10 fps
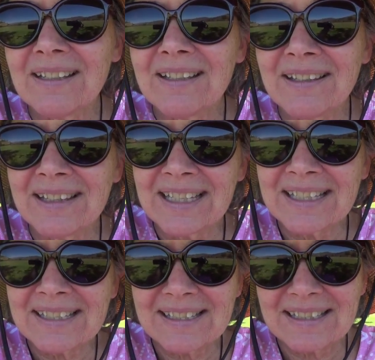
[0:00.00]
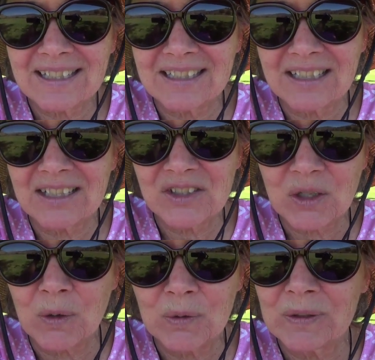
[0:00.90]
this
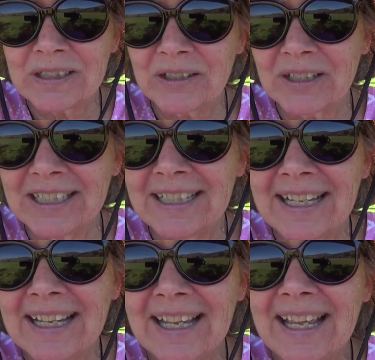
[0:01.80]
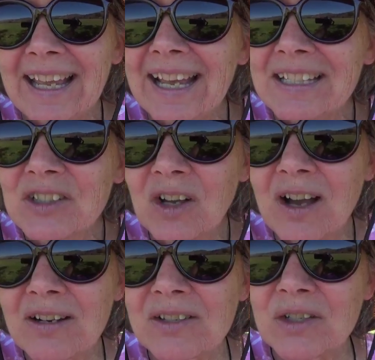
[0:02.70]
soul clearing and
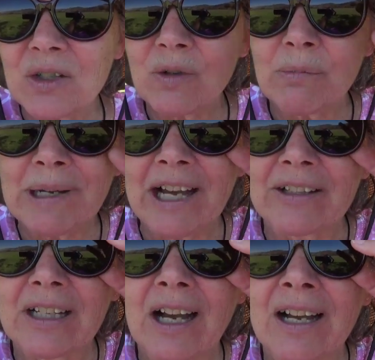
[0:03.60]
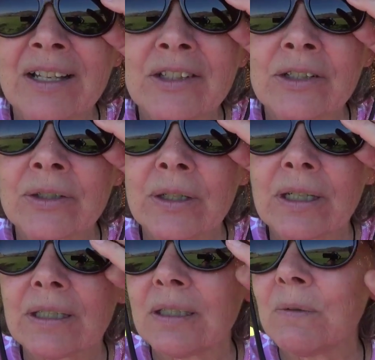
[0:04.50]
talks too about other
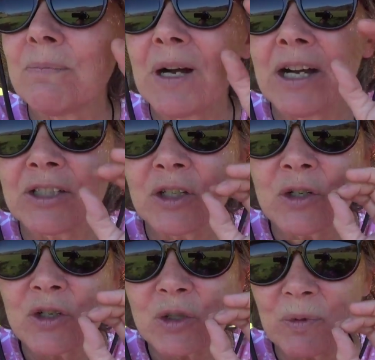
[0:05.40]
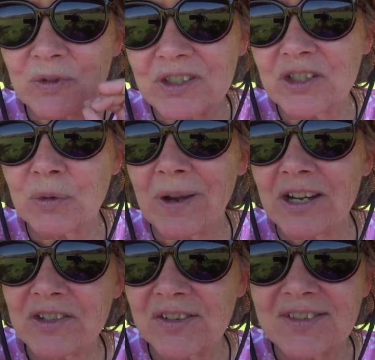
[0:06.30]
unusual
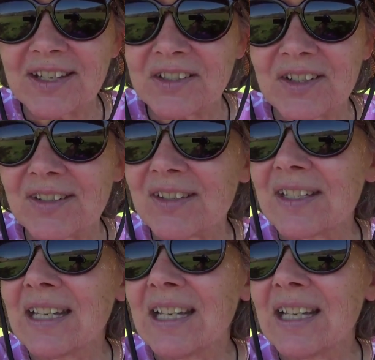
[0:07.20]
situations such as